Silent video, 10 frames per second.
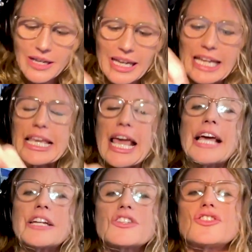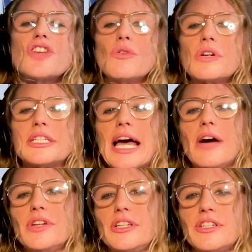it can't soak
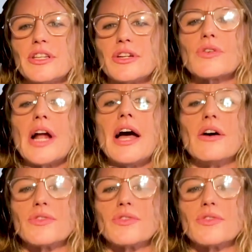down into the ground,